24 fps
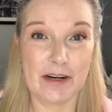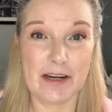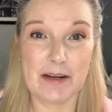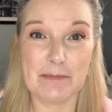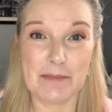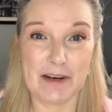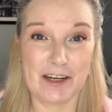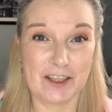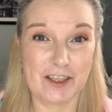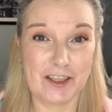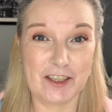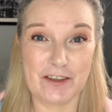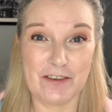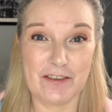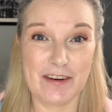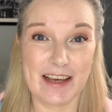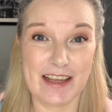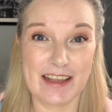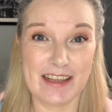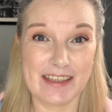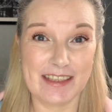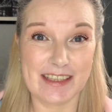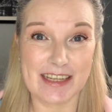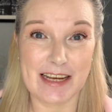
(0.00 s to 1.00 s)
much do
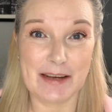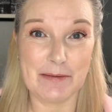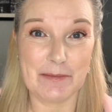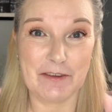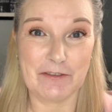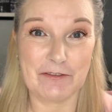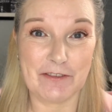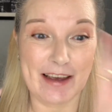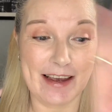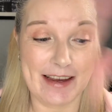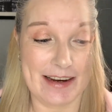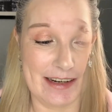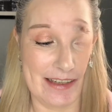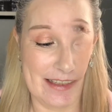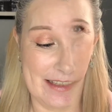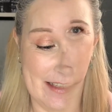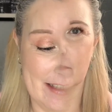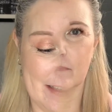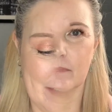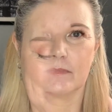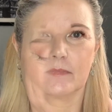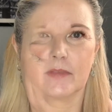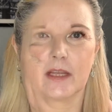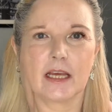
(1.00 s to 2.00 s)
get the same effect.
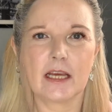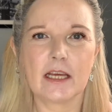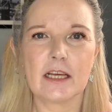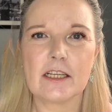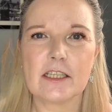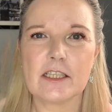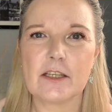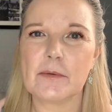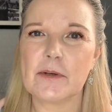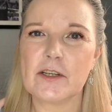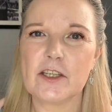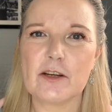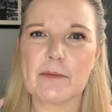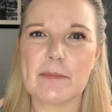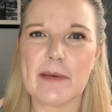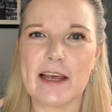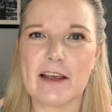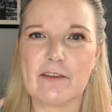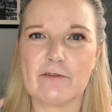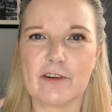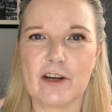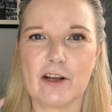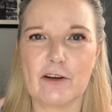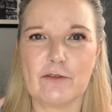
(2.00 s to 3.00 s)
So as you may
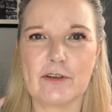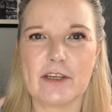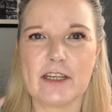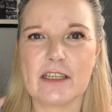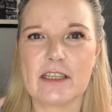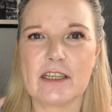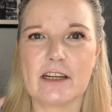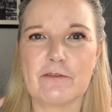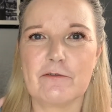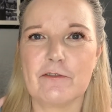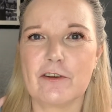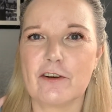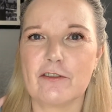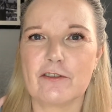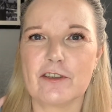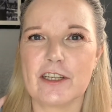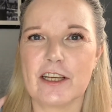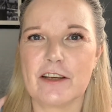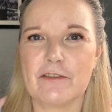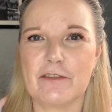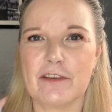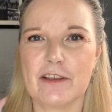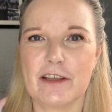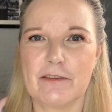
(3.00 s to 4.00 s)
have noticed, I forgot to
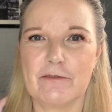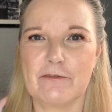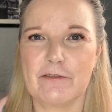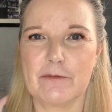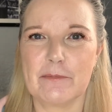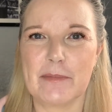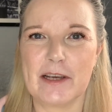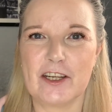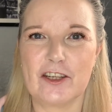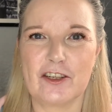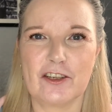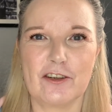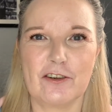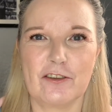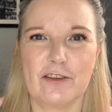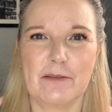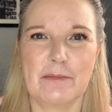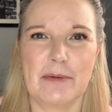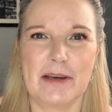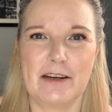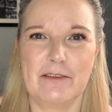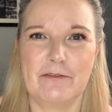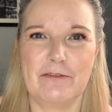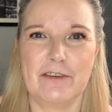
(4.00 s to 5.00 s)
give you the information on the
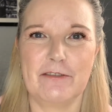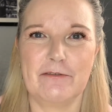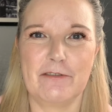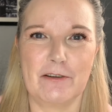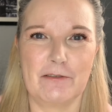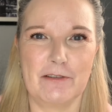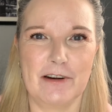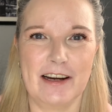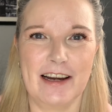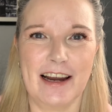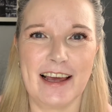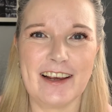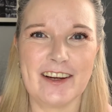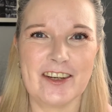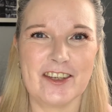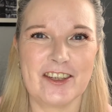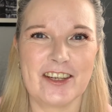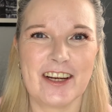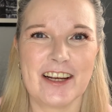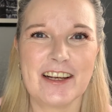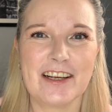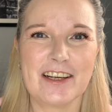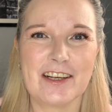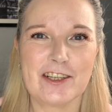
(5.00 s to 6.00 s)
Benefit Roller
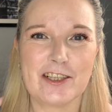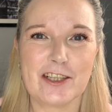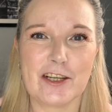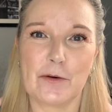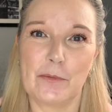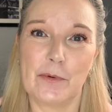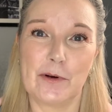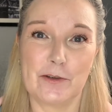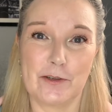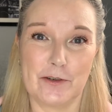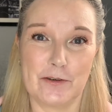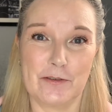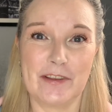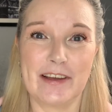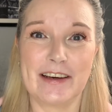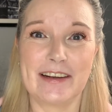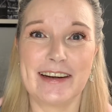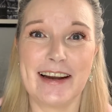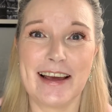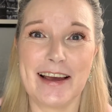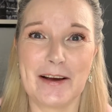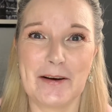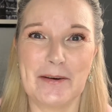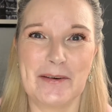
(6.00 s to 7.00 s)
Lash, so we'll do that
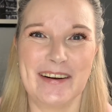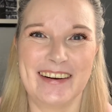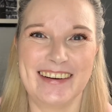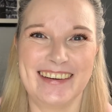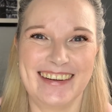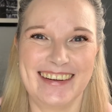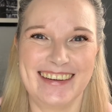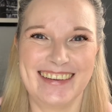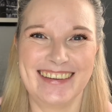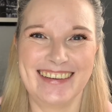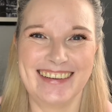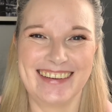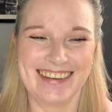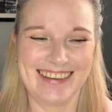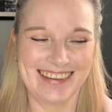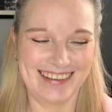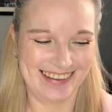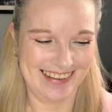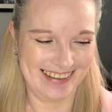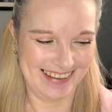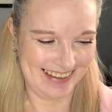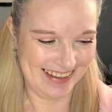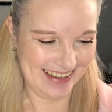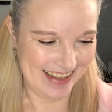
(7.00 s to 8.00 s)
now.
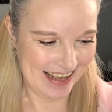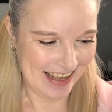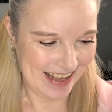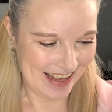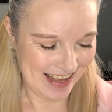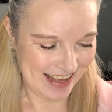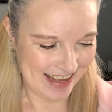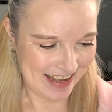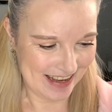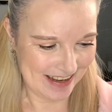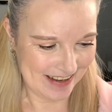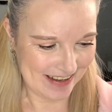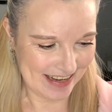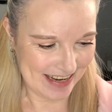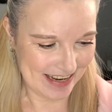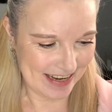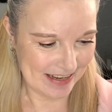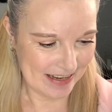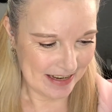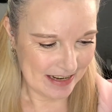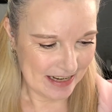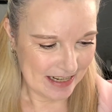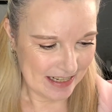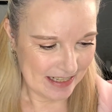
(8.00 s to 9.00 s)

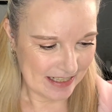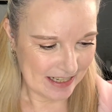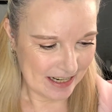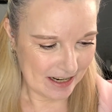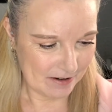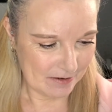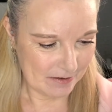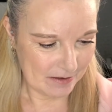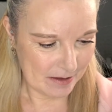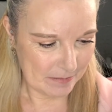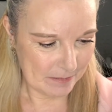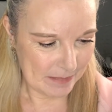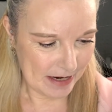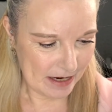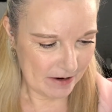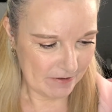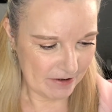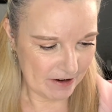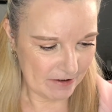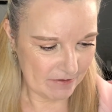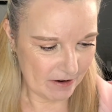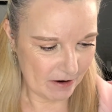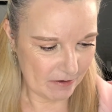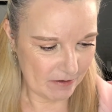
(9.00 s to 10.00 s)
Okay, so the
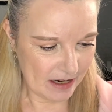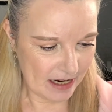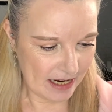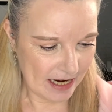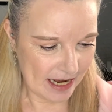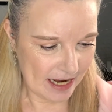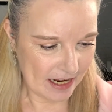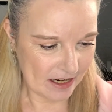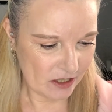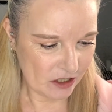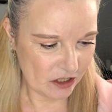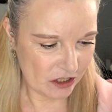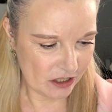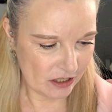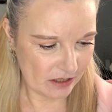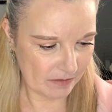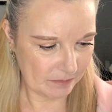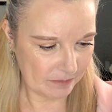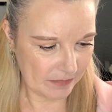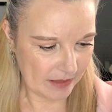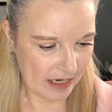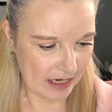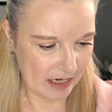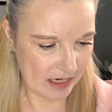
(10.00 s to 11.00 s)
Benefit Roller Lash
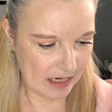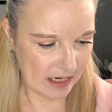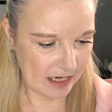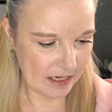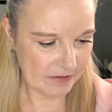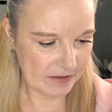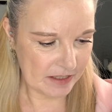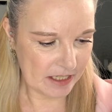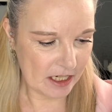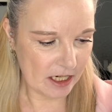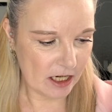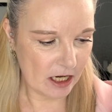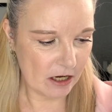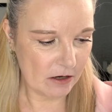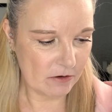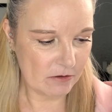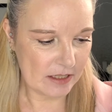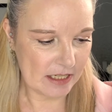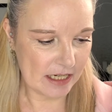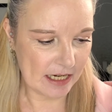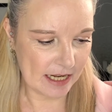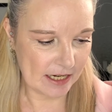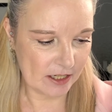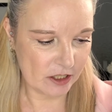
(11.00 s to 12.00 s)
lifts and
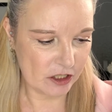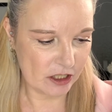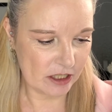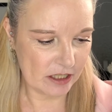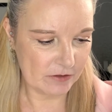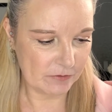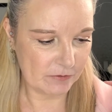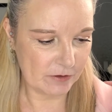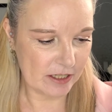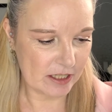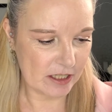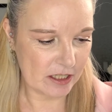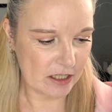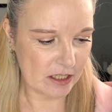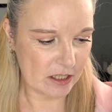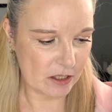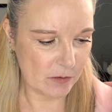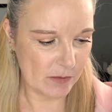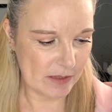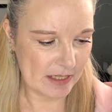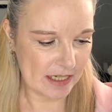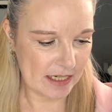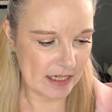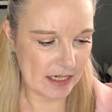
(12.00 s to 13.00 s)
curls lashes for
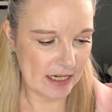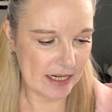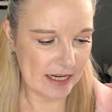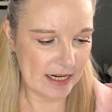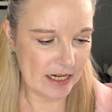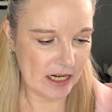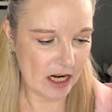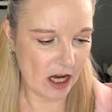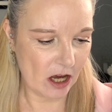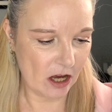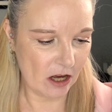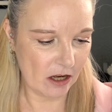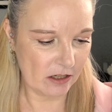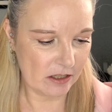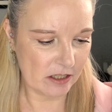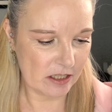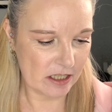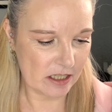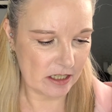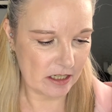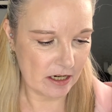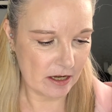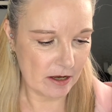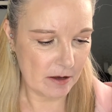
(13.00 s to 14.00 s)
exquisitely
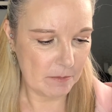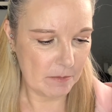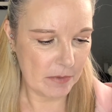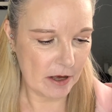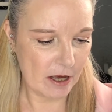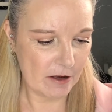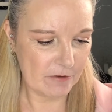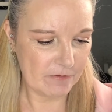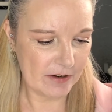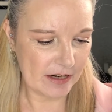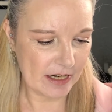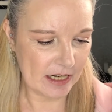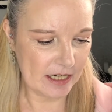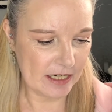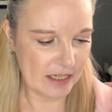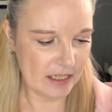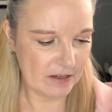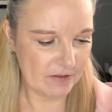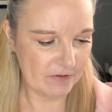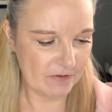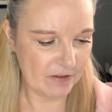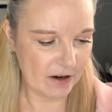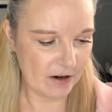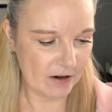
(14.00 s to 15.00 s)
enhanced, perfectly
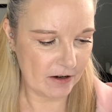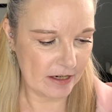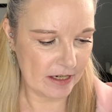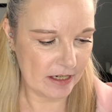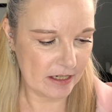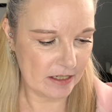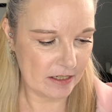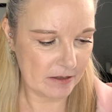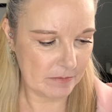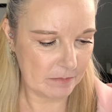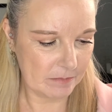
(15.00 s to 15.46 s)
defined